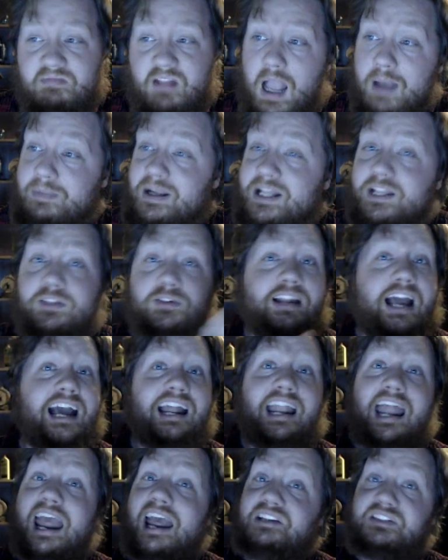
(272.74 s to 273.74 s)
I mean, they're
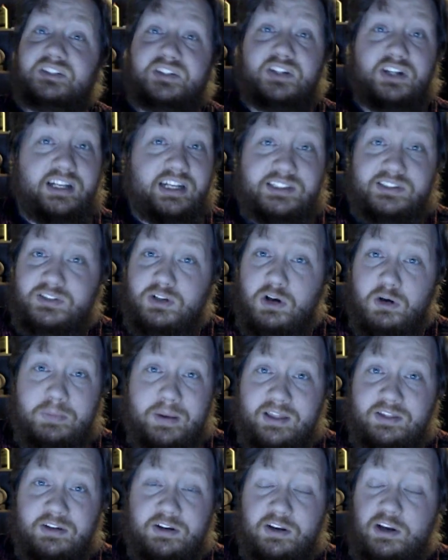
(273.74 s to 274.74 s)
not as good as So
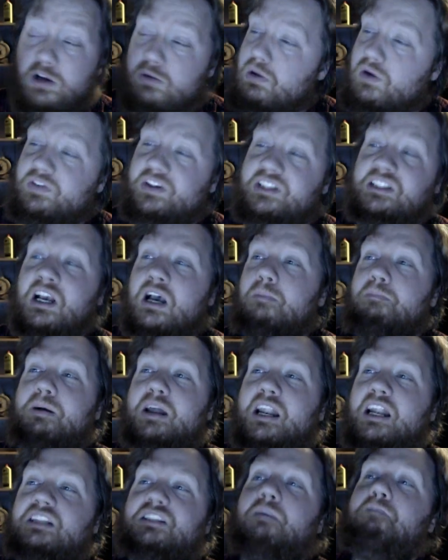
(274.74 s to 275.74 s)
Bad They're Good movies,
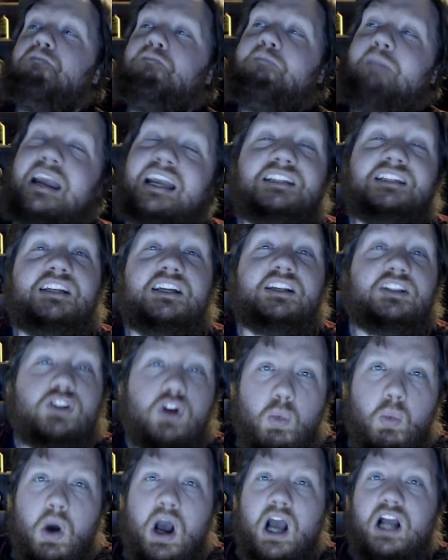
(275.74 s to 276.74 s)
but it's amazing
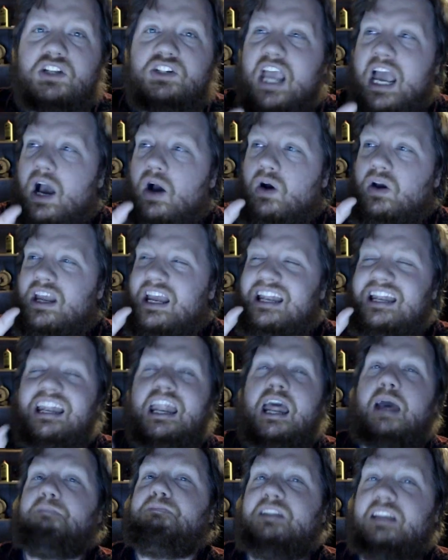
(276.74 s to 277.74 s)
to watch how
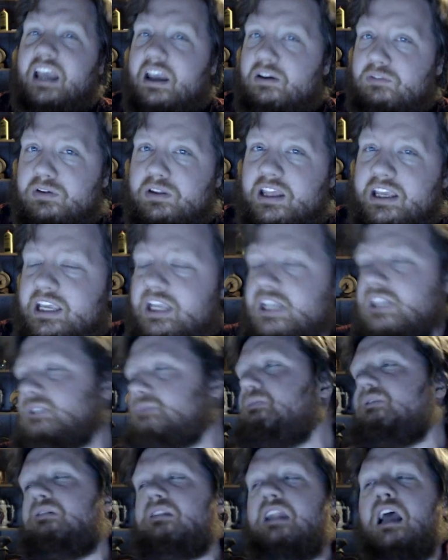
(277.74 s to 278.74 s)
inept everything
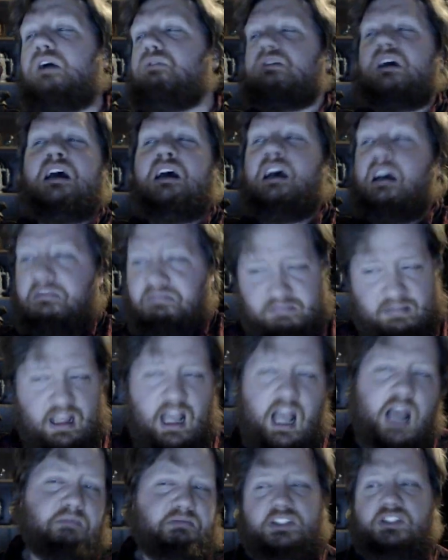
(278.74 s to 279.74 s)
is. Now,
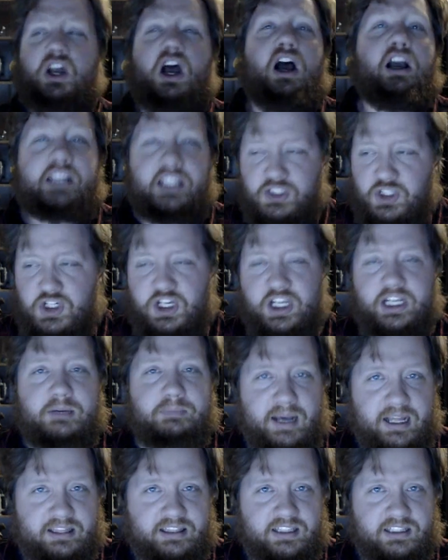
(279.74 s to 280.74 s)
I'm just talking shit
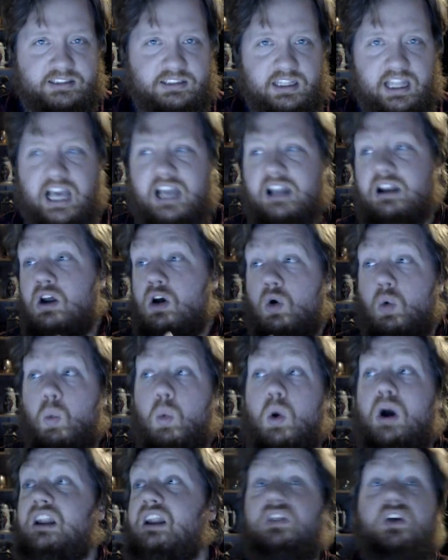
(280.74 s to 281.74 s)
about this a lot.
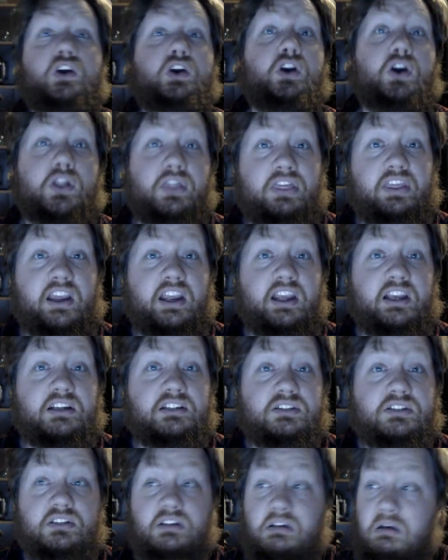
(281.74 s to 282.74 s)
One of the good
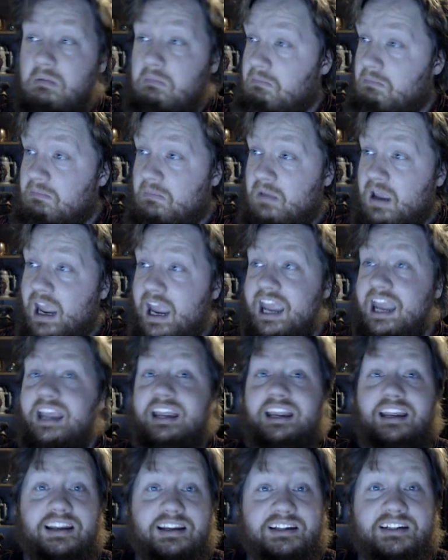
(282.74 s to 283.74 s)
things,
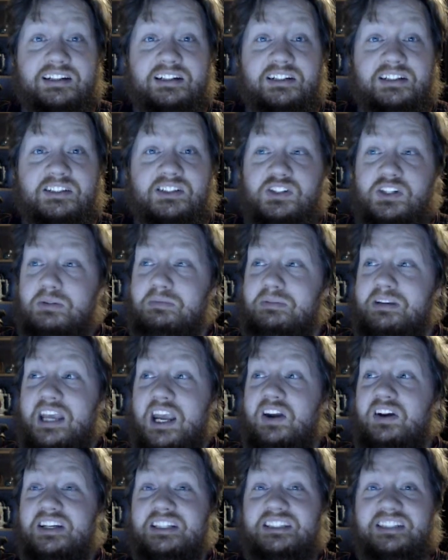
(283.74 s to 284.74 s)
hey, Jim
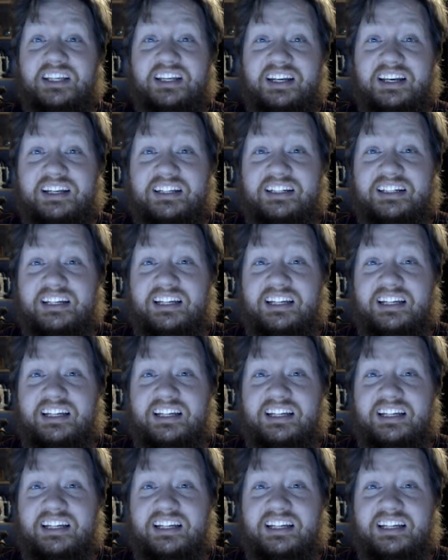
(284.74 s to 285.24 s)
Carrey's in it.